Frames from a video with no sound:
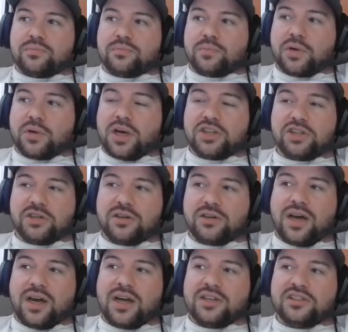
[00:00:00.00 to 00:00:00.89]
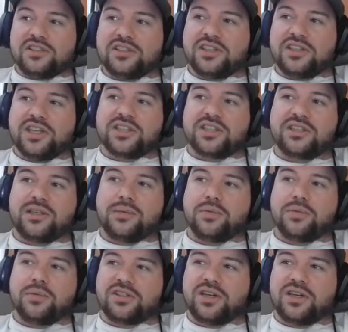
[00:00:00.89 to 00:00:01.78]
pressured on
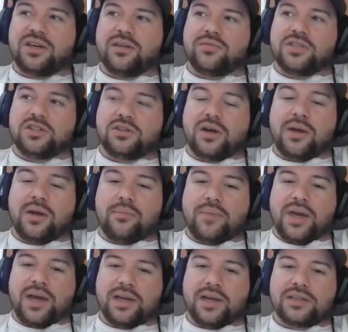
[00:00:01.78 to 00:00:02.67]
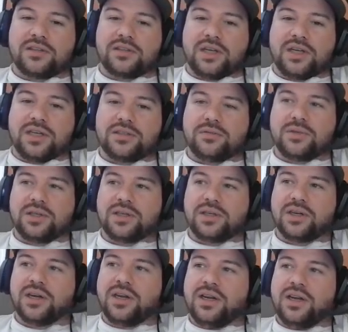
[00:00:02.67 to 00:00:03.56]
60% of his dropbacks last week.